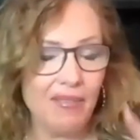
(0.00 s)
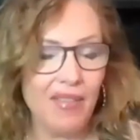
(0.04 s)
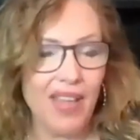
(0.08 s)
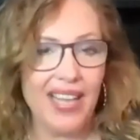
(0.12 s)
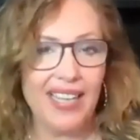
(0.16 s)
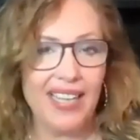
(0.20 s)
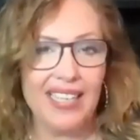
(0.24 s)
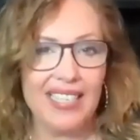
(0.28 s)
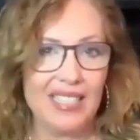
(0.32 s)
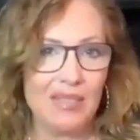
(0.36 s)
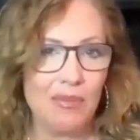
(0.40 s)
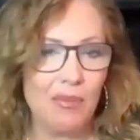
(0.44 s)

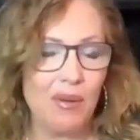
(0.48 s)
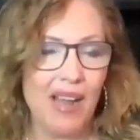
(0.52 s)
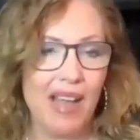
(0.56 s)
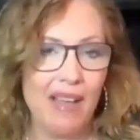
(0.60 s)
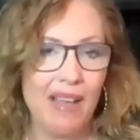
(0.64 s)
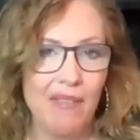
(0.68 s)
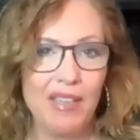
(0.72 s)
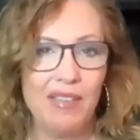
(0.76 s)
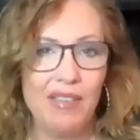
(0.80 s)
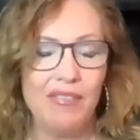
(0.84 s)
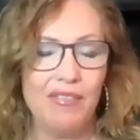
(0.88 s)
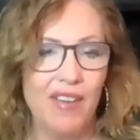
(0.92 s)
Vegas, we're
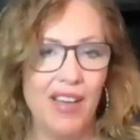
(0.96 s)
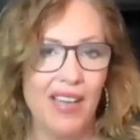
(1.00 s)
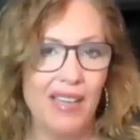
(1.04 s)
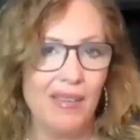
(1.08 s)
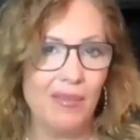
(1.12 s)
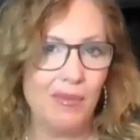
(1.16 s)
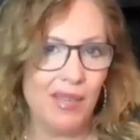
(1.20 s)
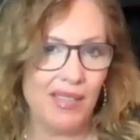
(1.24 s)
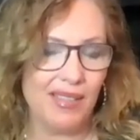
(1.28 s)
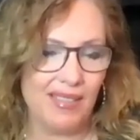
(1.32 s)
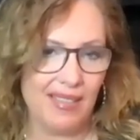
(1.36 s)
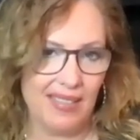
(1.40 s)
having
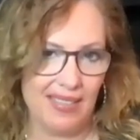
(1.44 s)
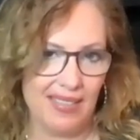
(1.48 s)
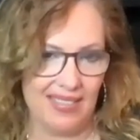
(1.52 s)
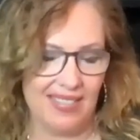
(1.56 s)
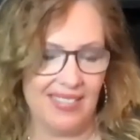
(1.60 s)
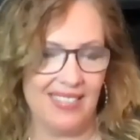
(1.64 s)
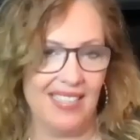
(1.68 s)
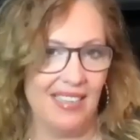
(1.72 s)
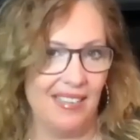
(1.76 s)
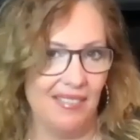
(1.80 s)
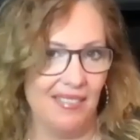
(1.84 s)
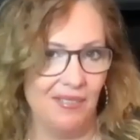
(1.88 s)
fun with
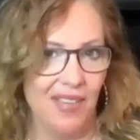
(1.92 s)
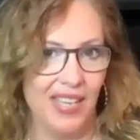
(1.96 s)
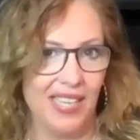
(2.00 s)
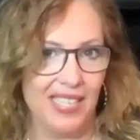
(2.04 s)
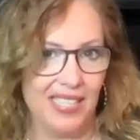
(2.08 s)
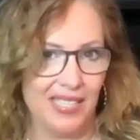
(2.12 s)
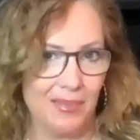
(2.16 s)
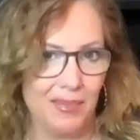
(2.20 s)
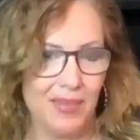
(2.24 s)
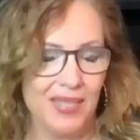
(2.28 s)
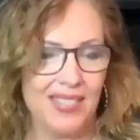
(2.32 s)
this uh, Vegas